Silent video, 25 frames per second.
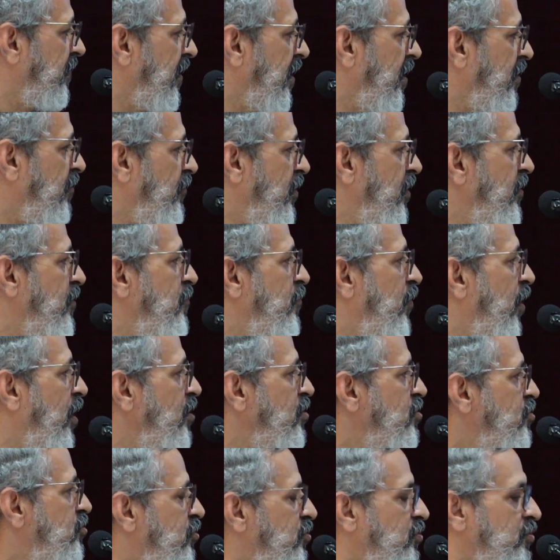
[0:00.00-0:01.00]
When we
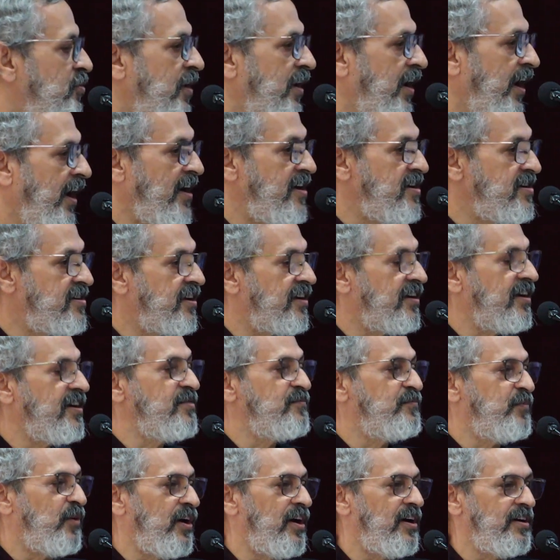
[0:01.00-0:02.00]
want to enter in
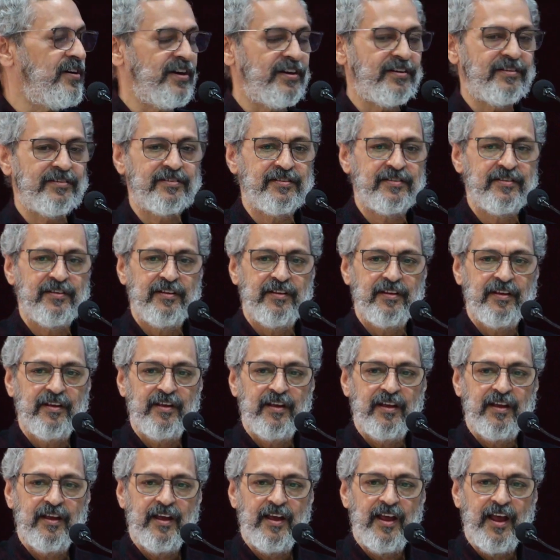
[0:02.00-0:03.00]
politics
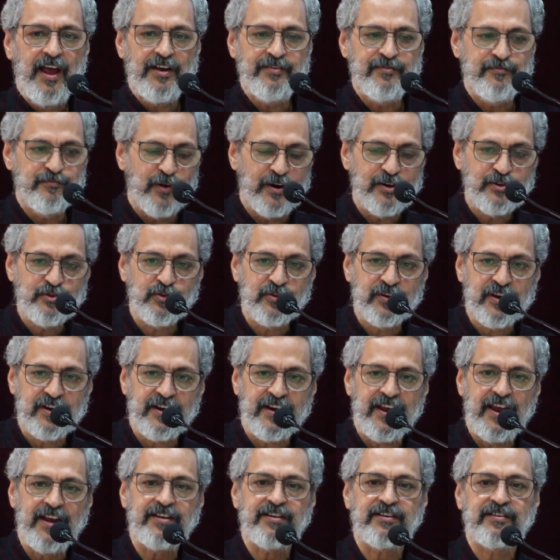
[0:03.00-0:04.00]
and we want to
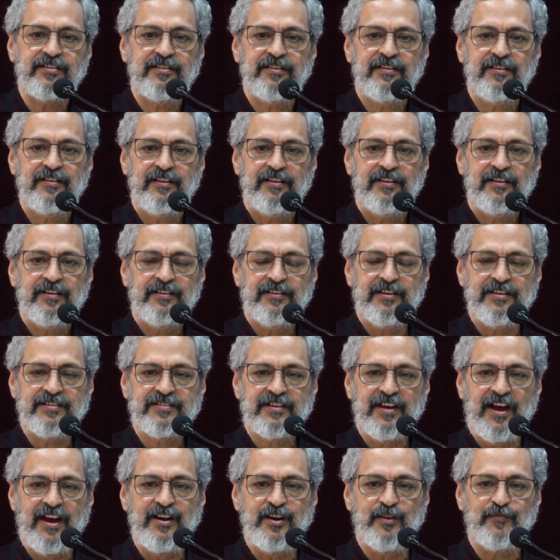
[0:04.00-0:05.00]
create this
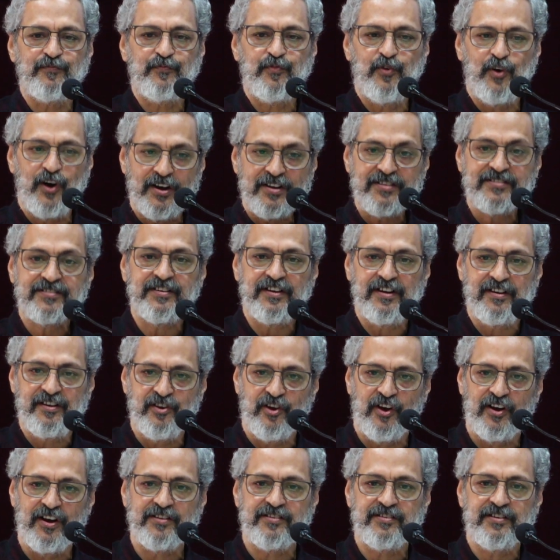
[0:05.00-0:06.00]
kind of false
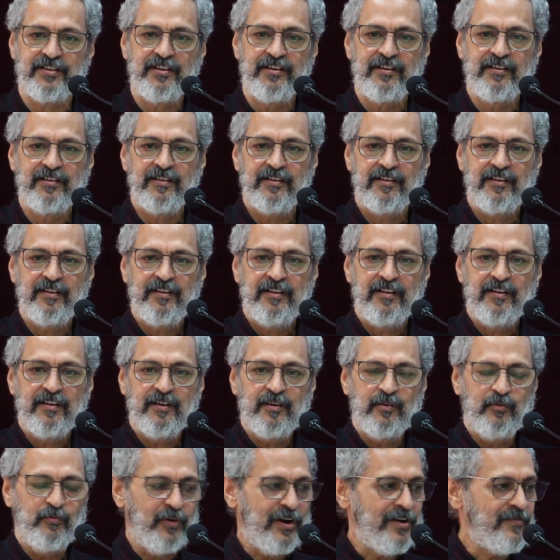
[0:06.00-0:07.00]
ideology,
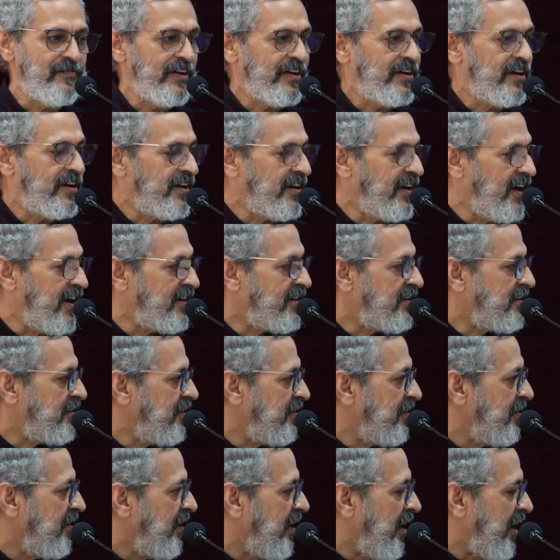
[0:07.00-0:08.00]
when we create
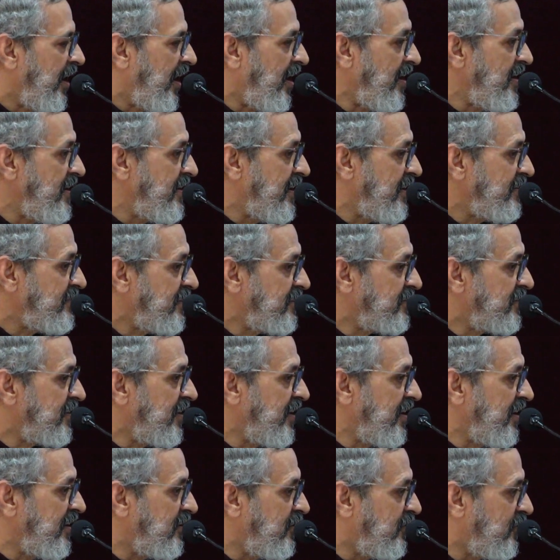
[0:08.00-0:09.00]

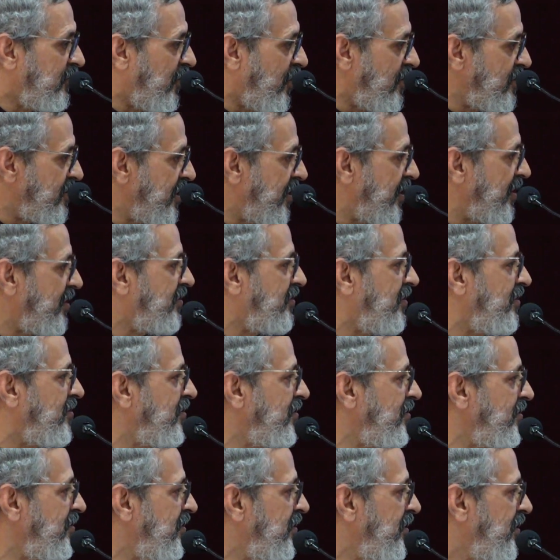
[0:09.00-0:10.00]
unnecessary
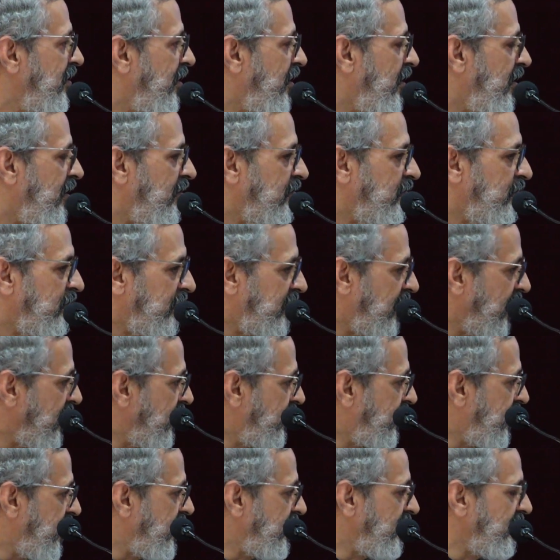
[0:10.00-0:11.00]
contradictions,
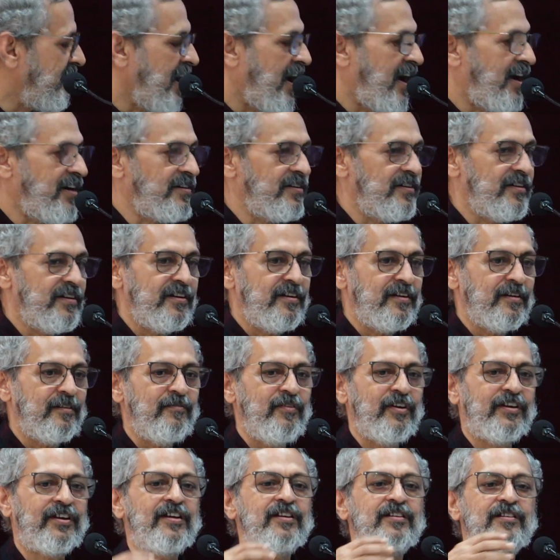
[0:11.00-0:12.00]
thinking that
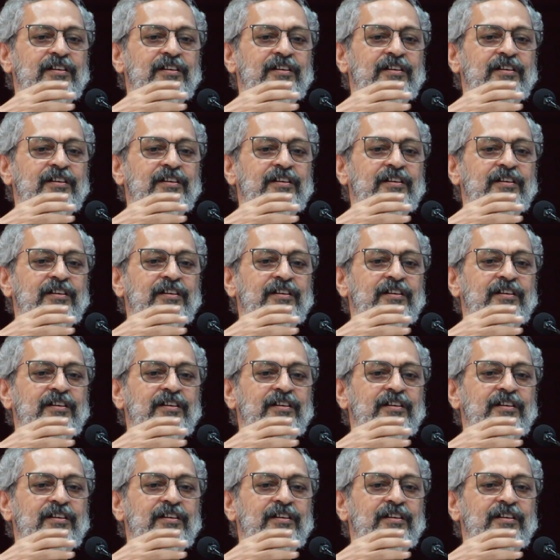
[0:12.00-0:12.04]
we can